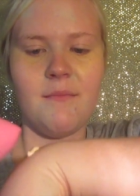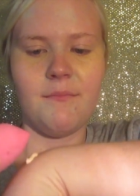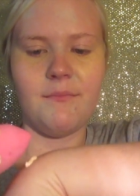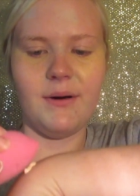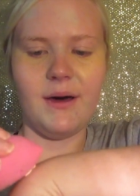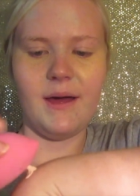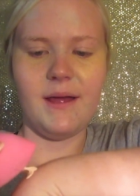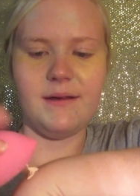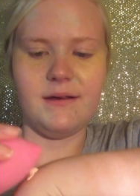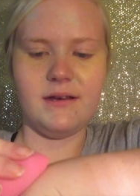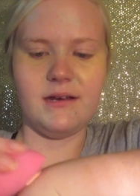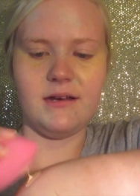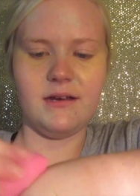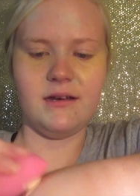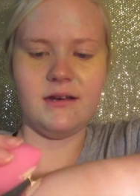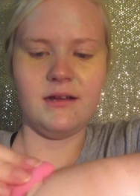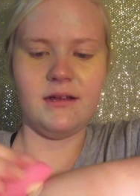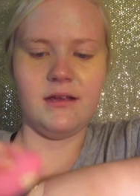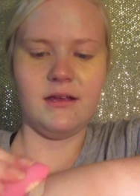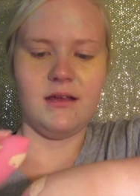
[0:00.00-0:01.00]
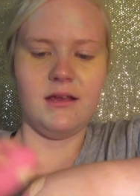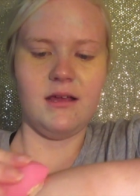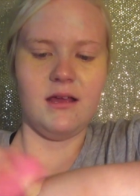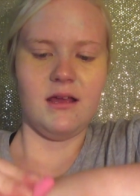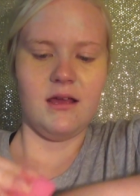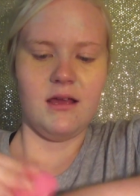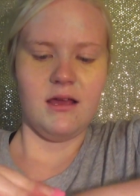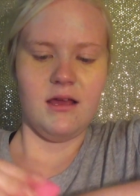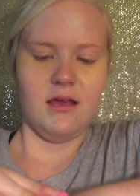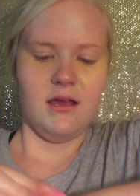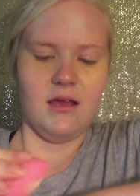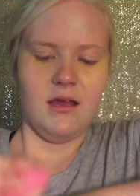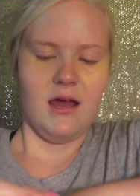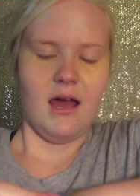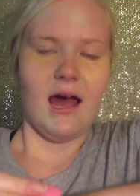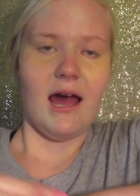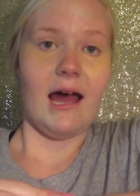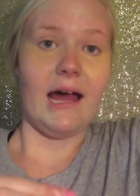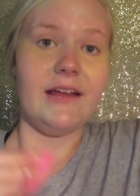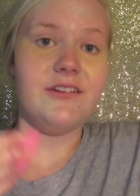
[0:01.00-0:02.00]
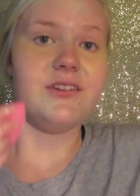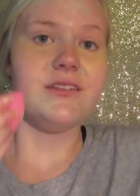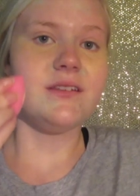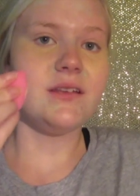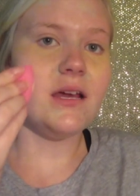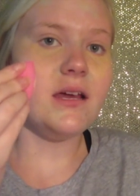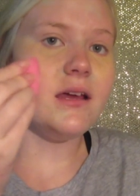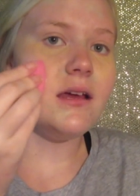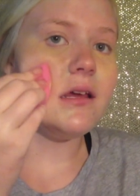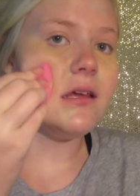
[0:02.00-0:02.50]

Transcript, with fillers: but I just,